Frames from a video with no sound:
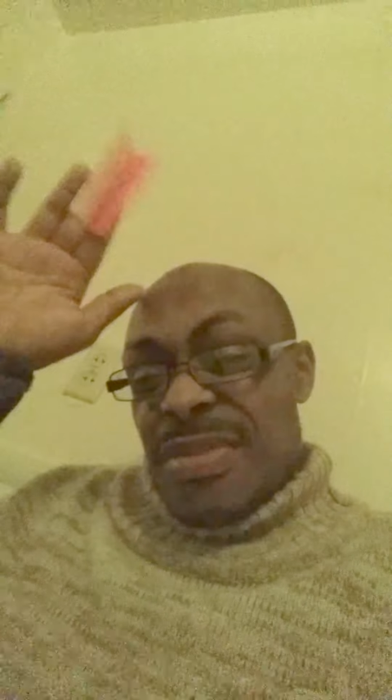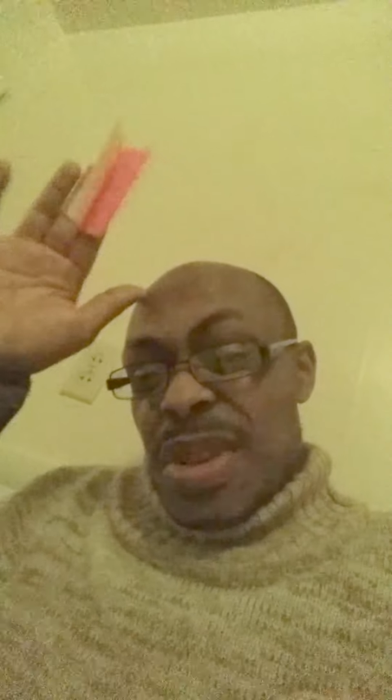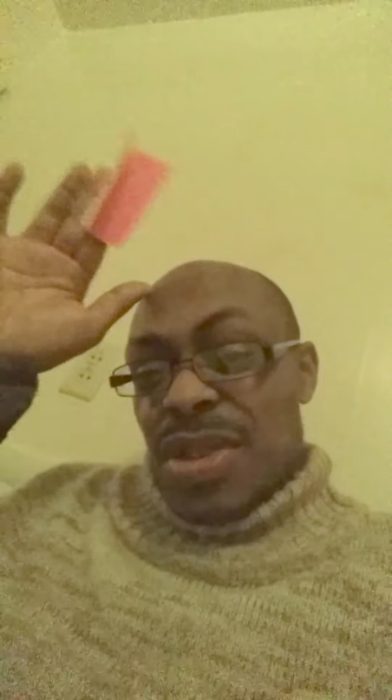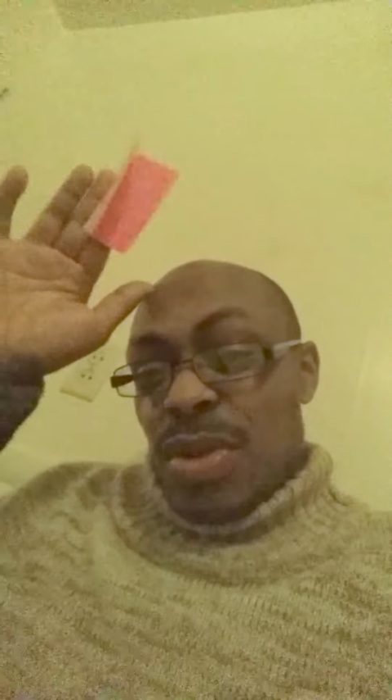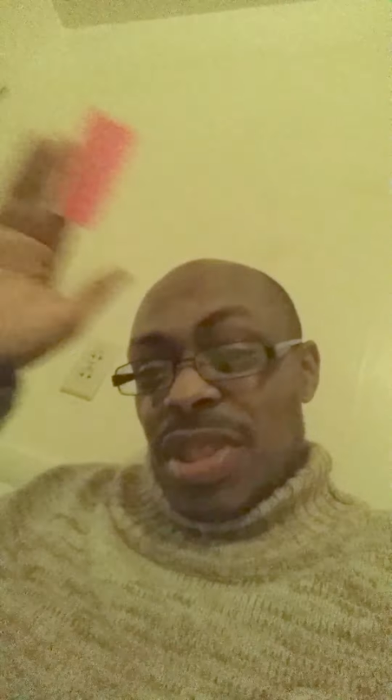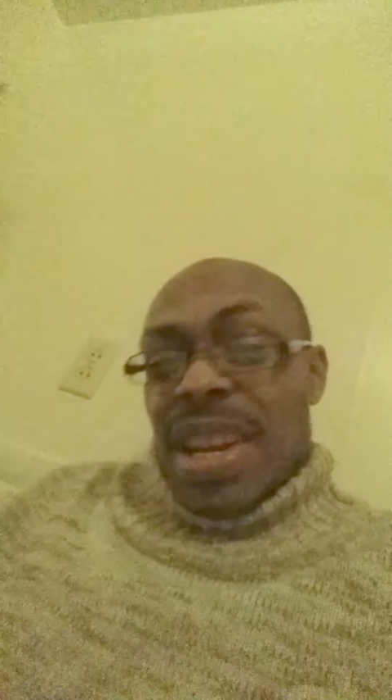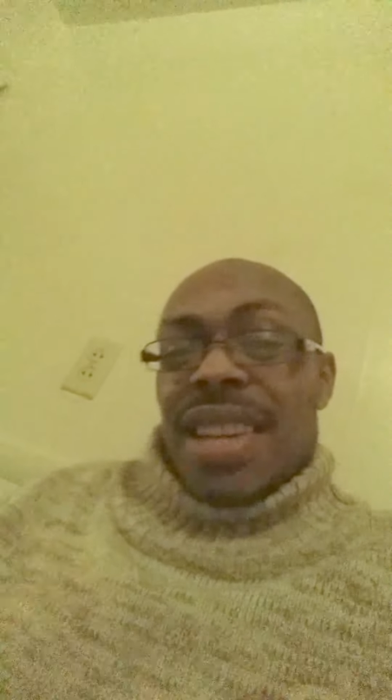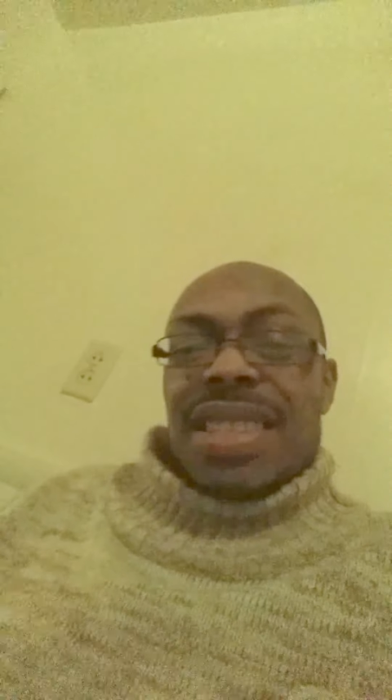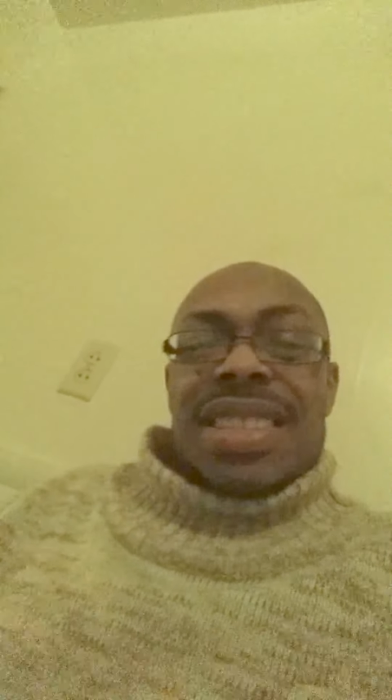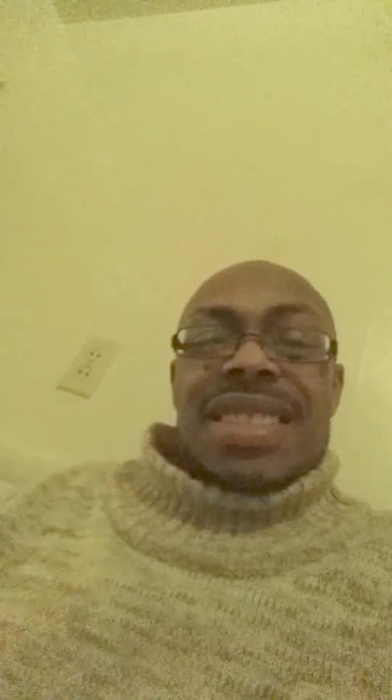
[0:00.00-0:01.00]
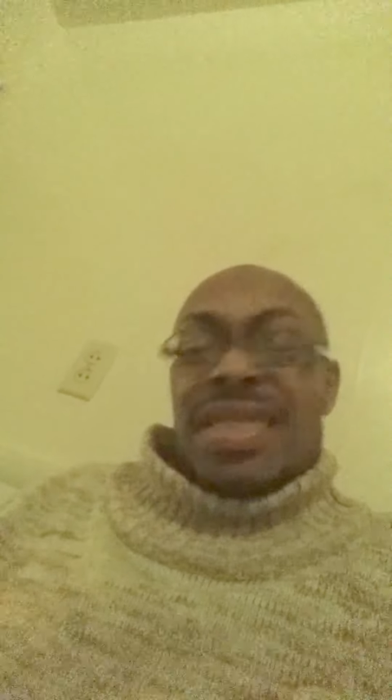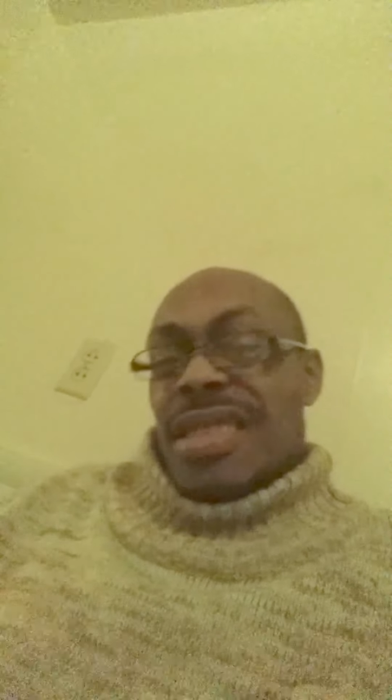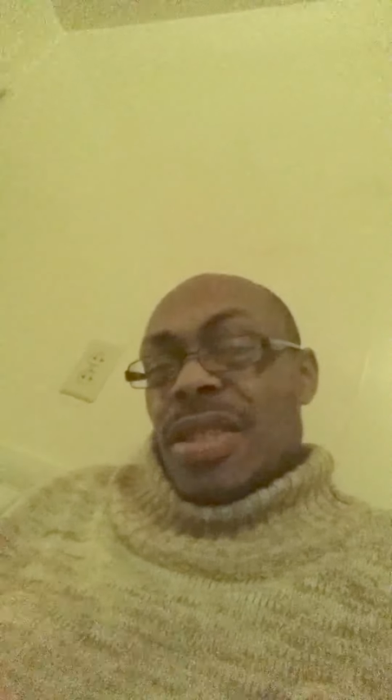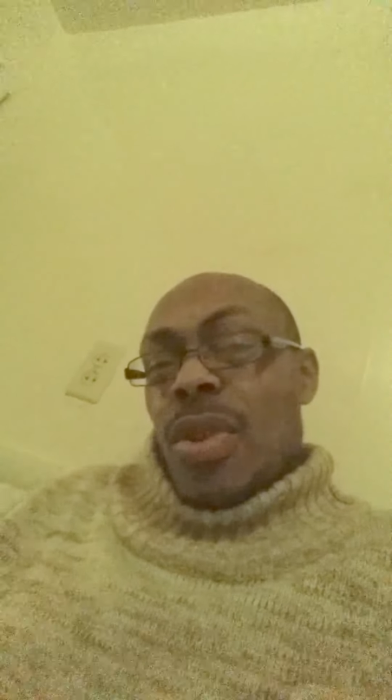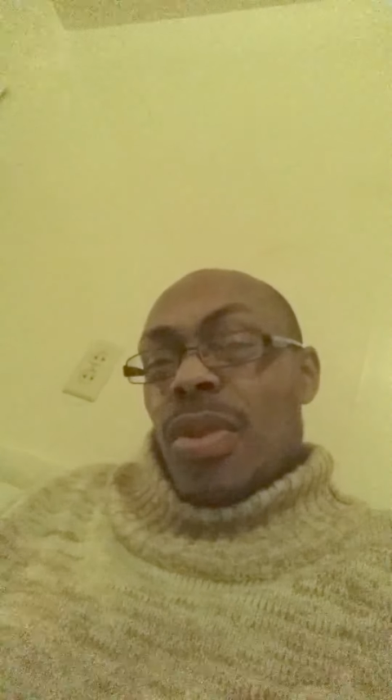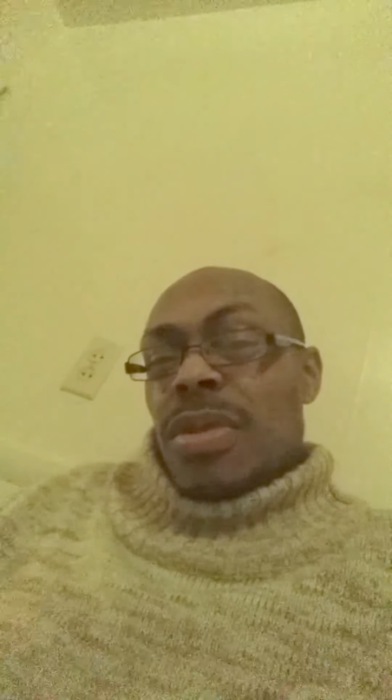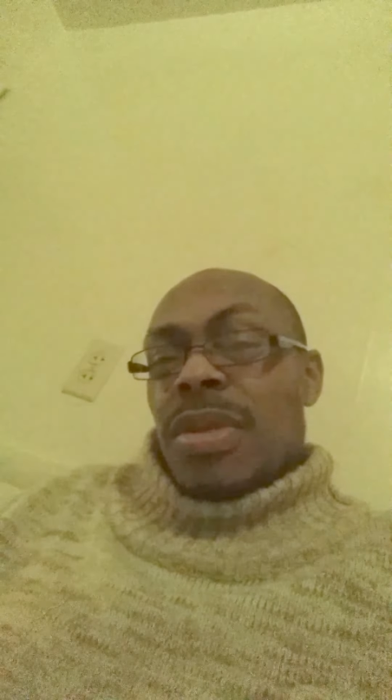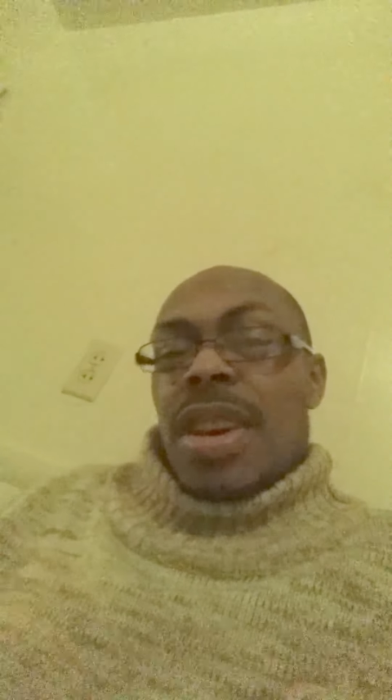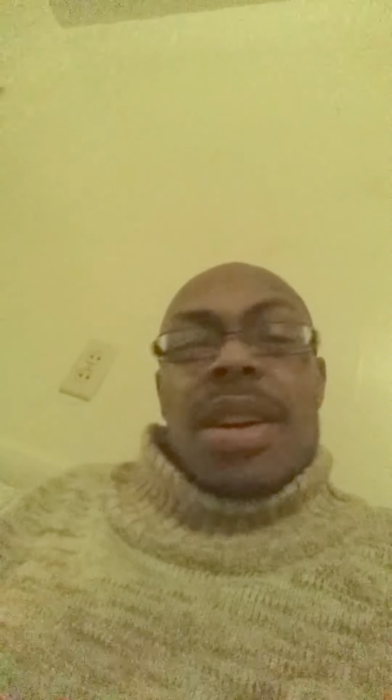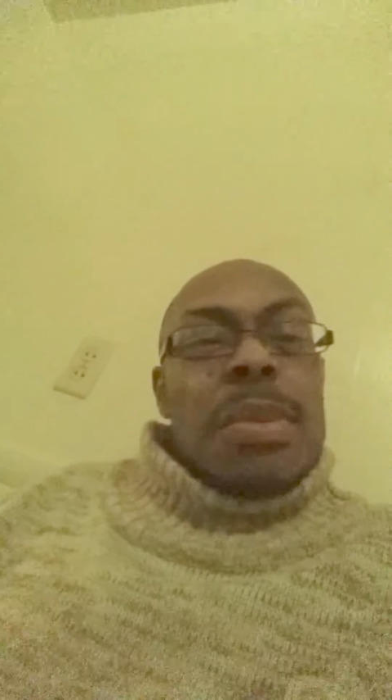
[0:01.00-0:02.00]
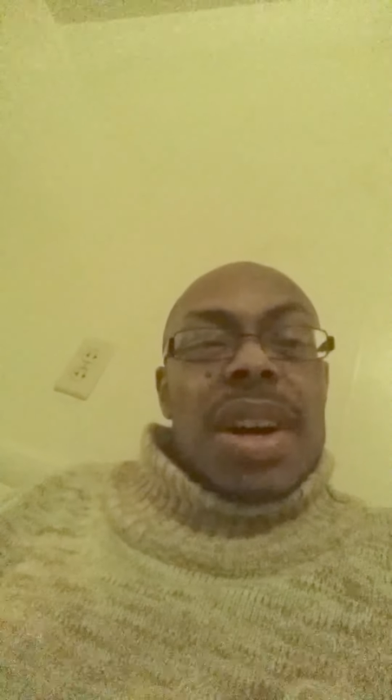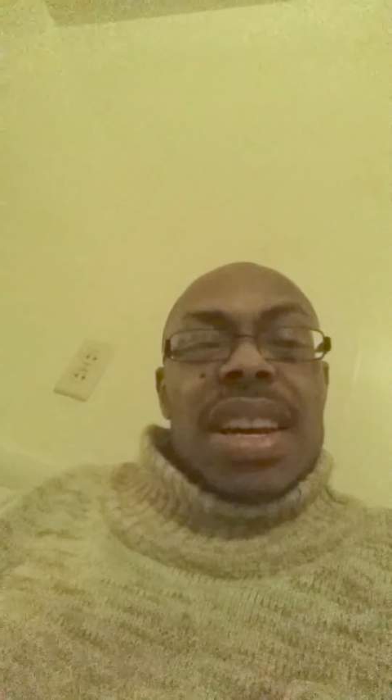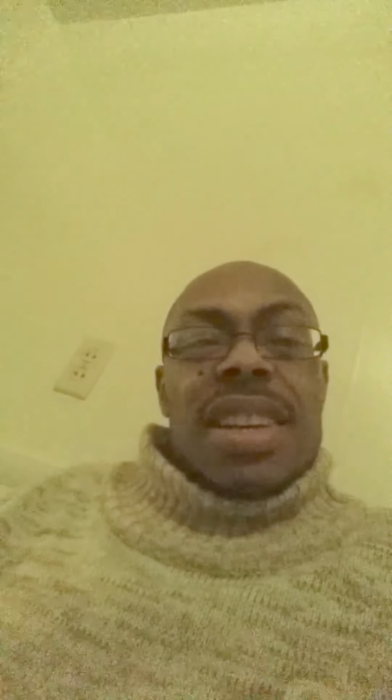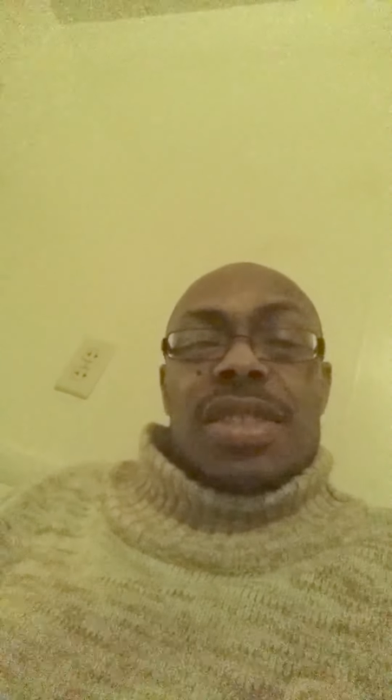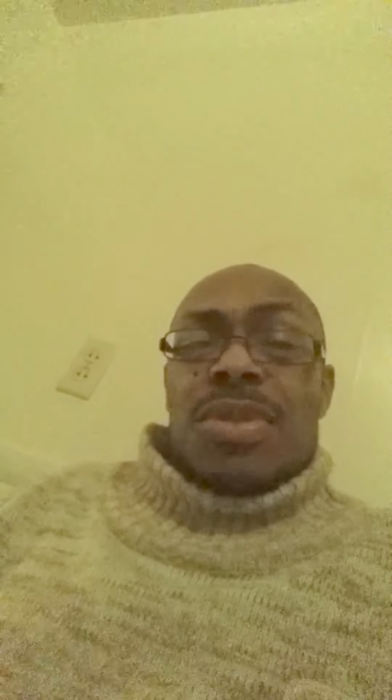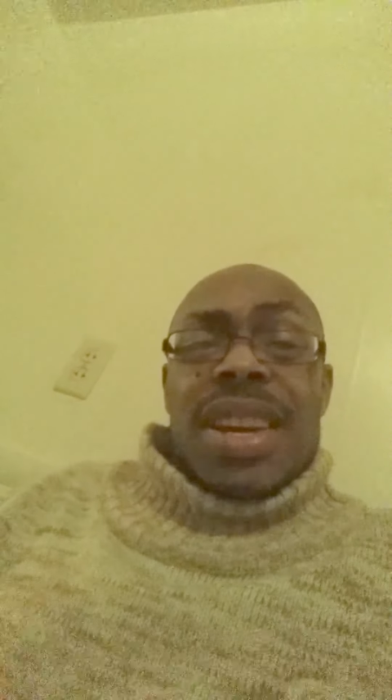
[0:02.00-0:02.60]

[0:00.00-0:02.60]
mental stasis and their own monies.